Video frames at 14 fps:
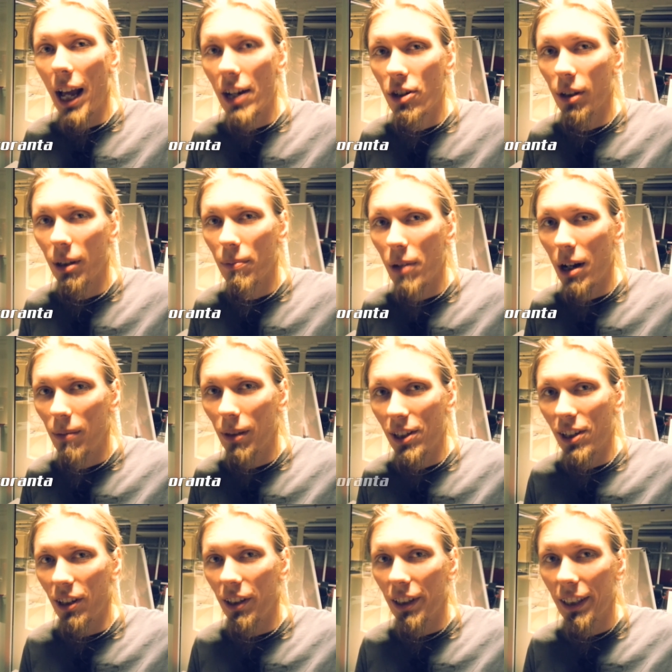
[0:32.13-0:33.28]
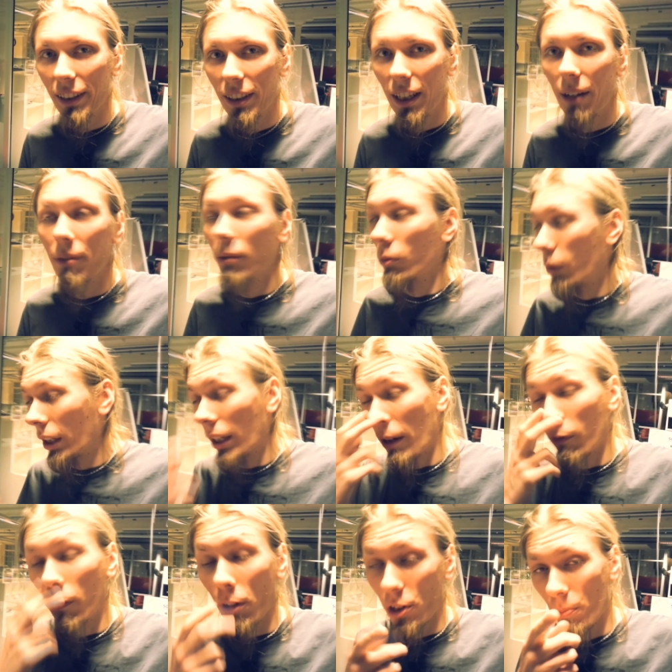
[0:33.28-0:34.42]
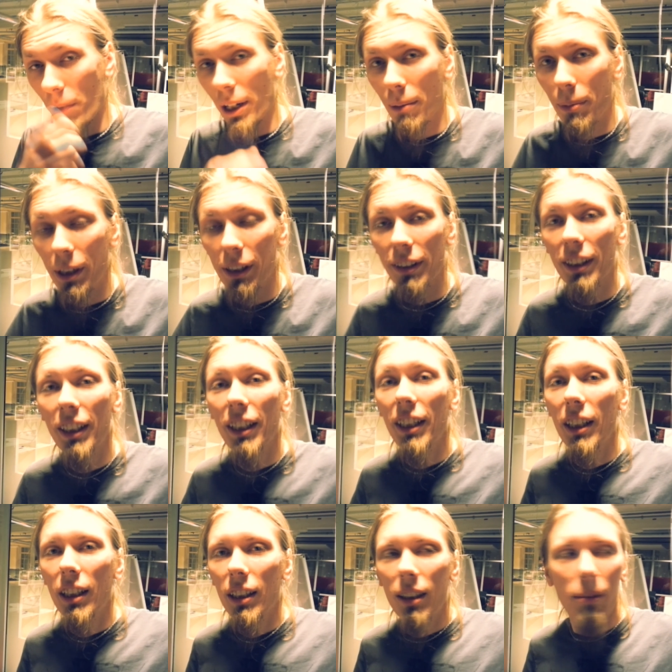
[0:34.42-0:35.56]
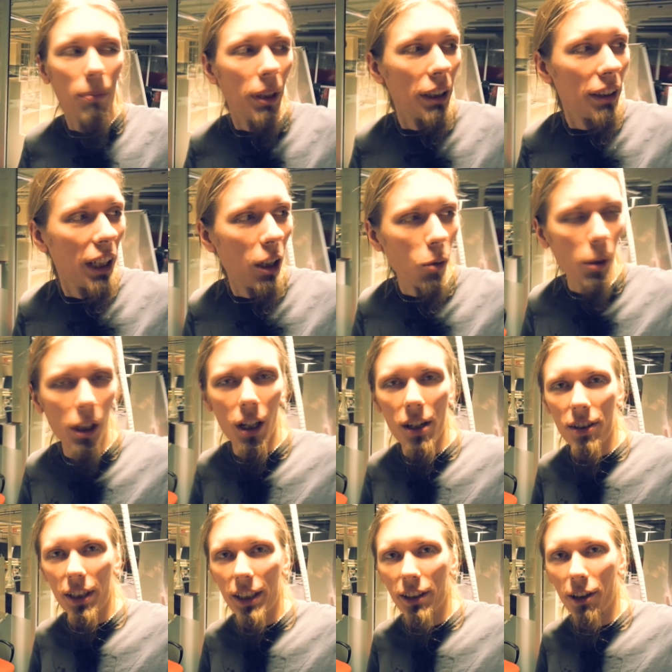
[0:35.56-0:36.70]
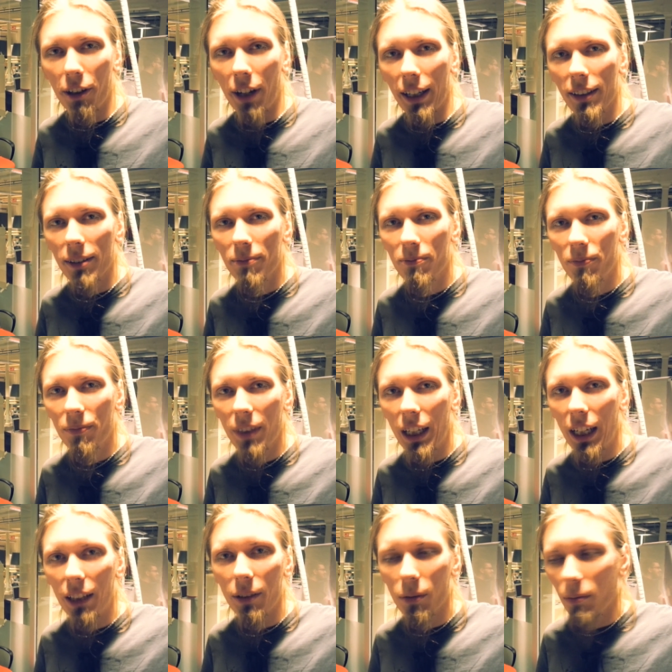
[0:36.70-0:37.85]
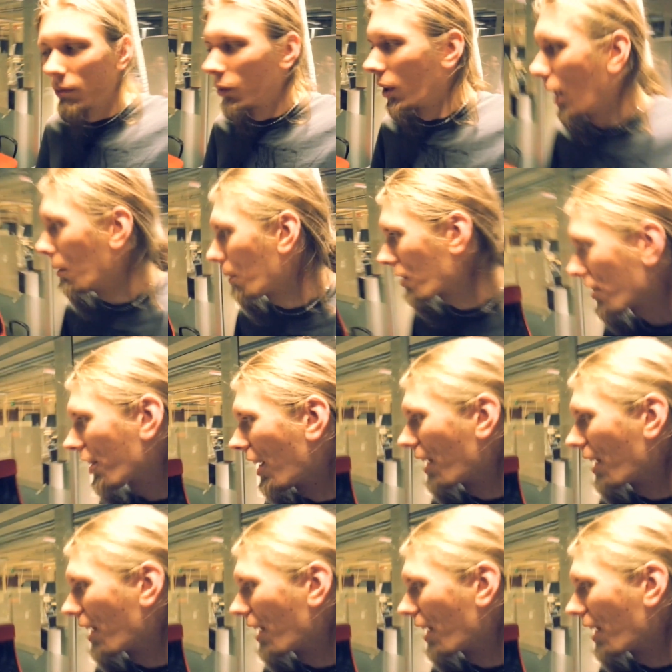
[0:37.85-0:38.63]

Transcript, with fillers: actually publish it and well first make a build but now we lost the internet. And how much